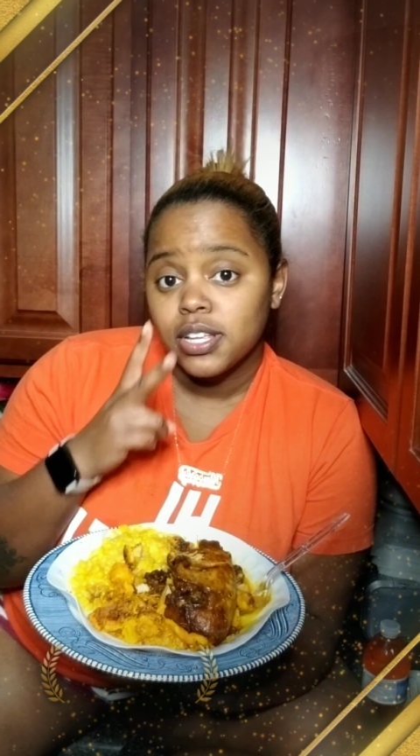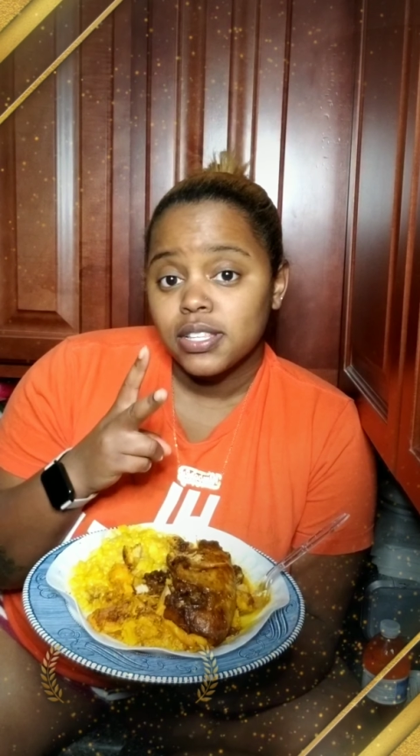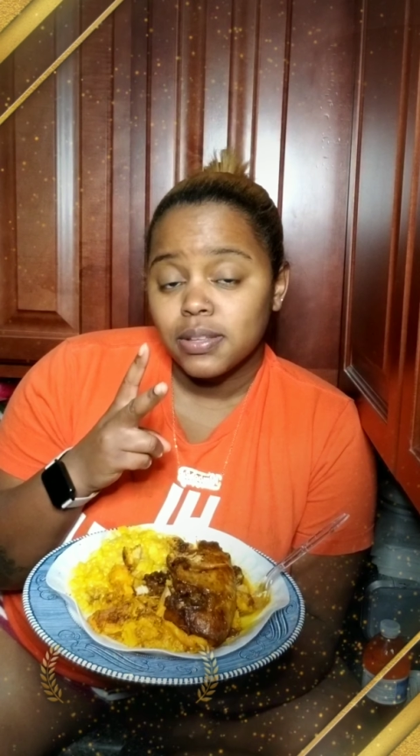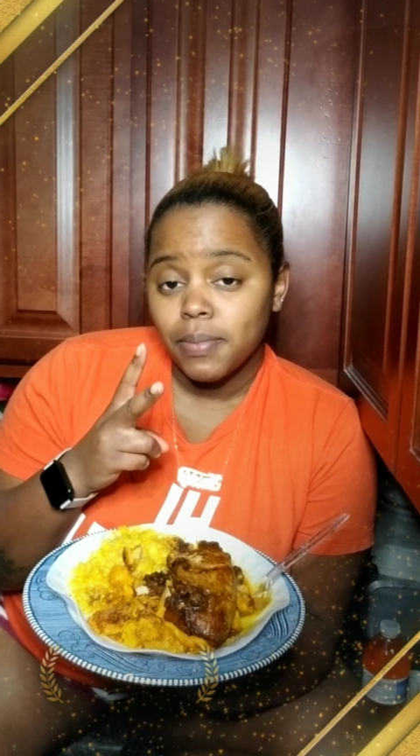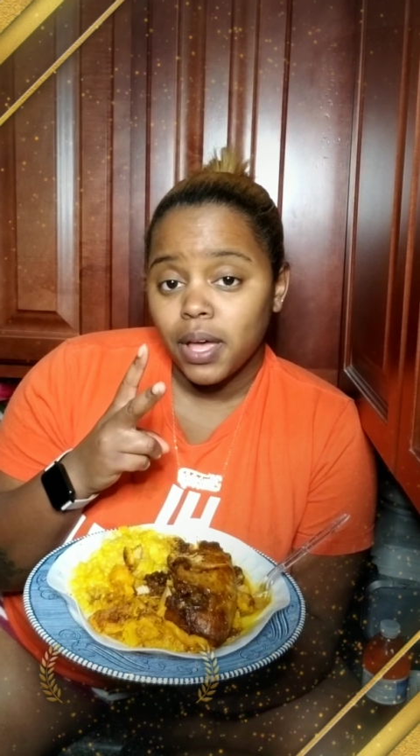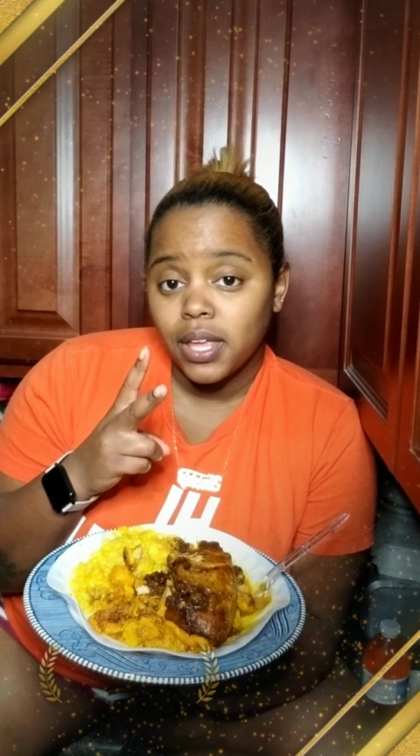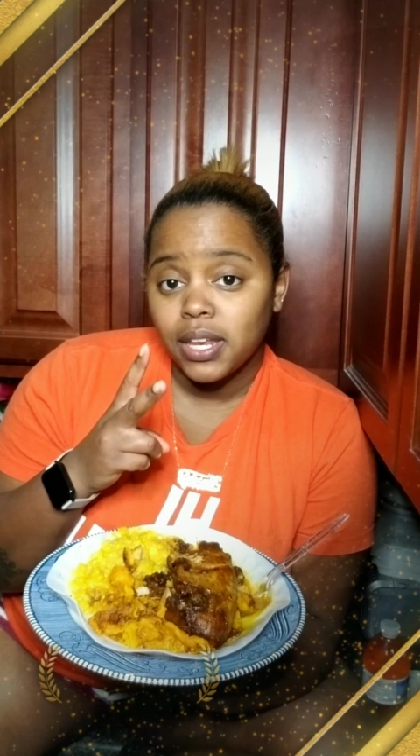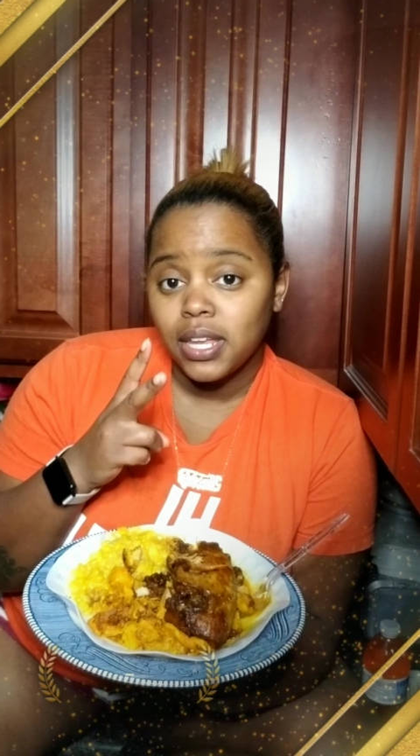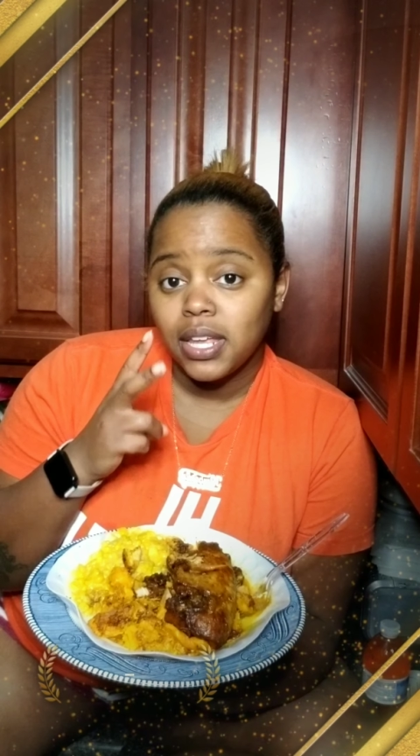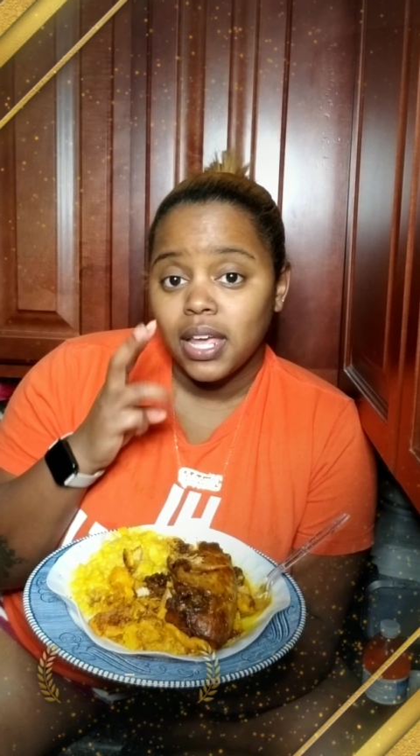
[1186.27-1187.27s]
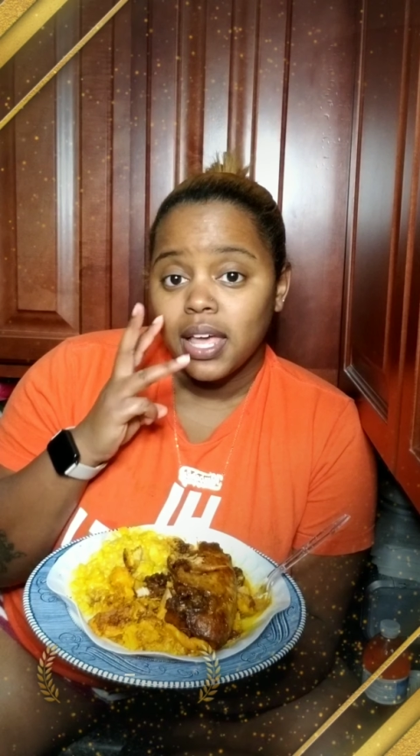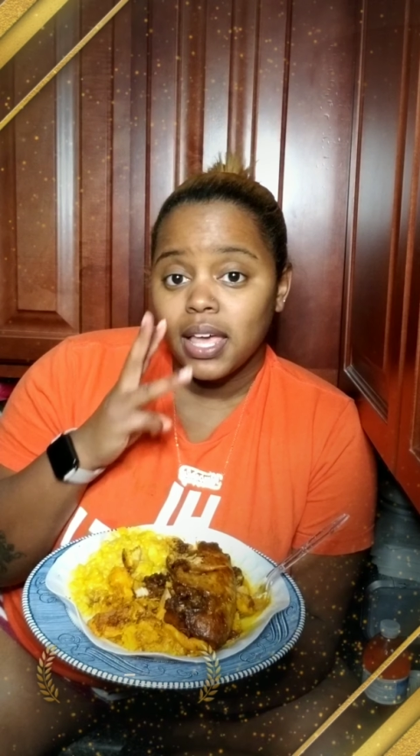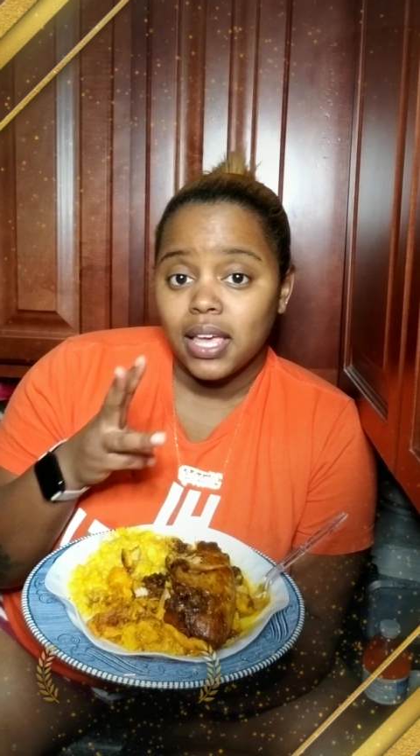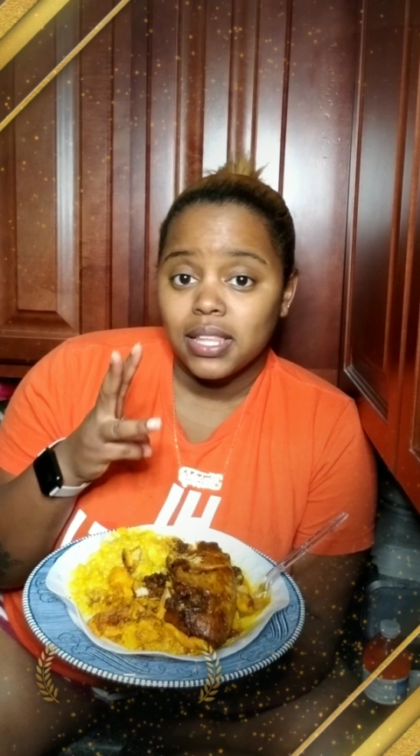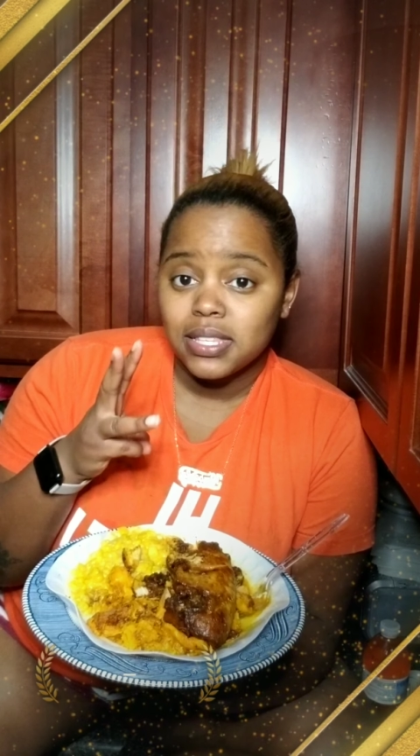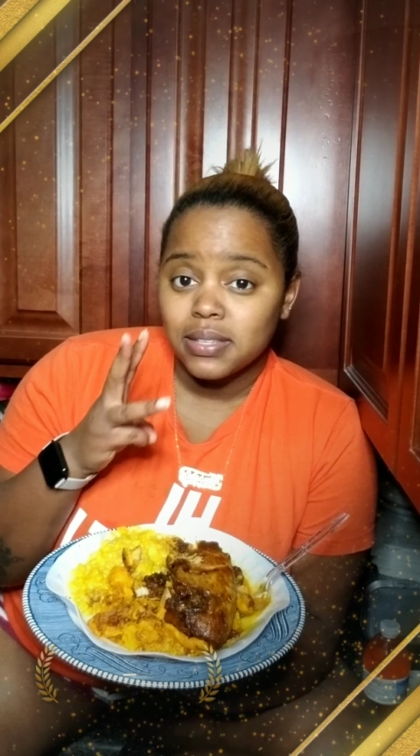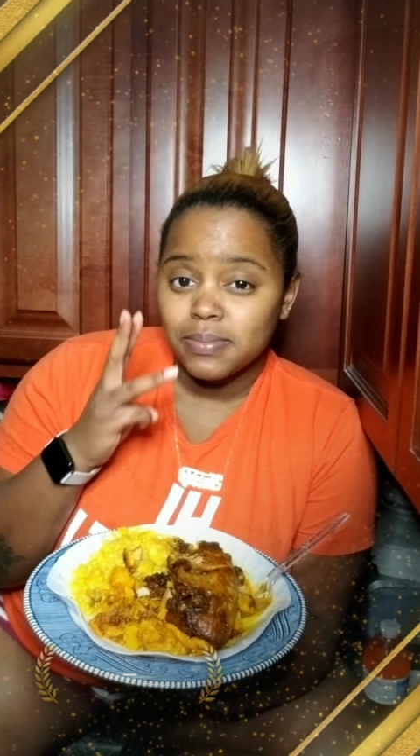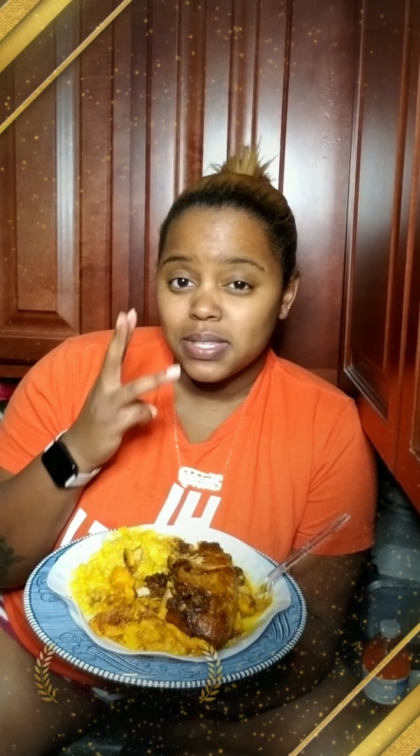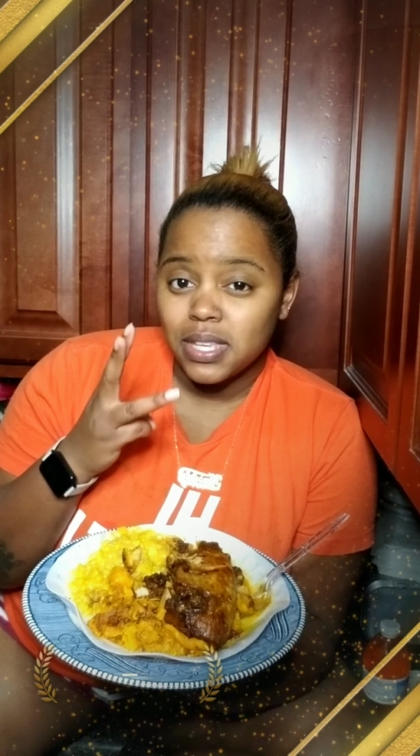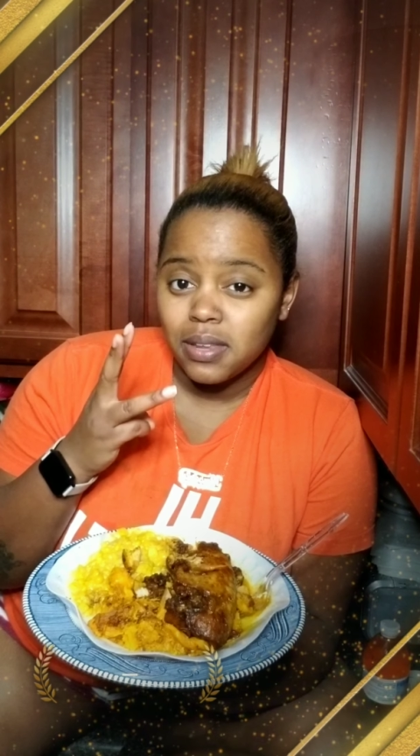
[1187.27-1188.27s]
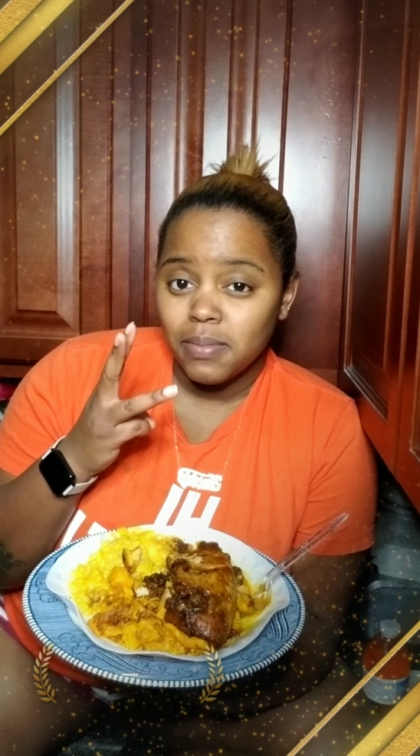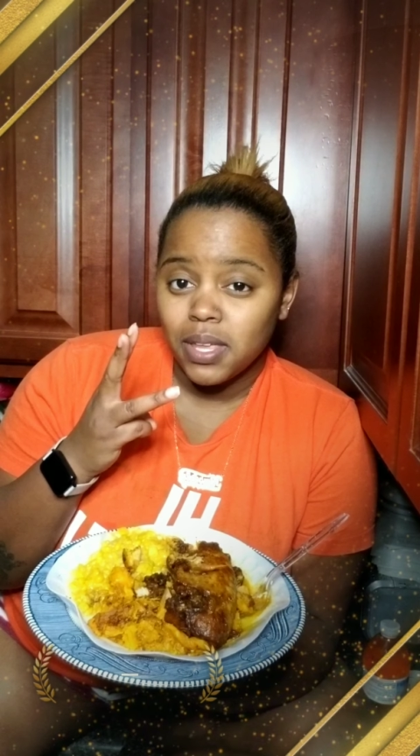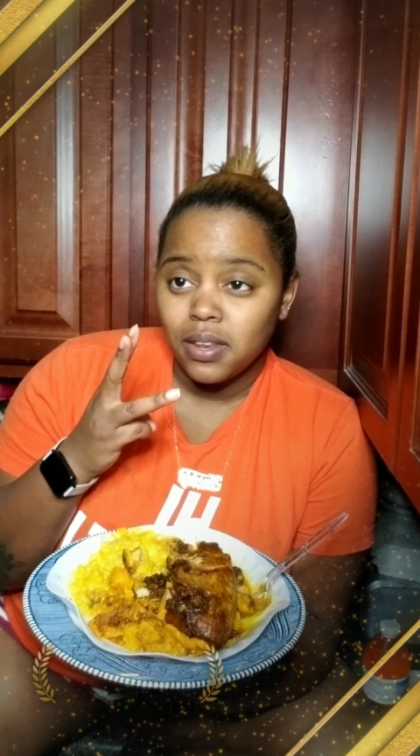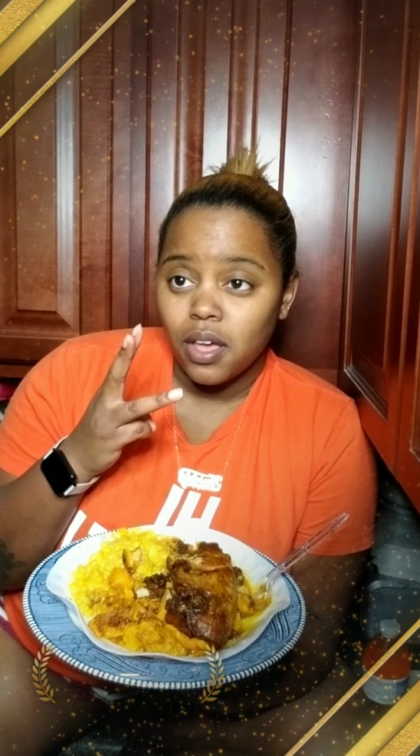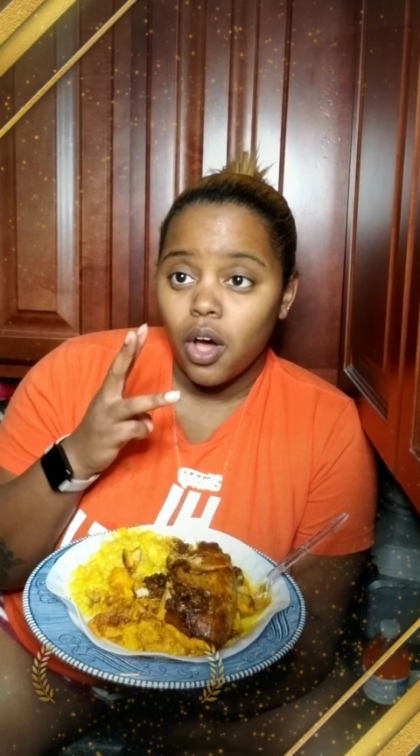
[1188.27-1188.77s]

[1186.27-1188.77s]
some honey, and some cinnamon.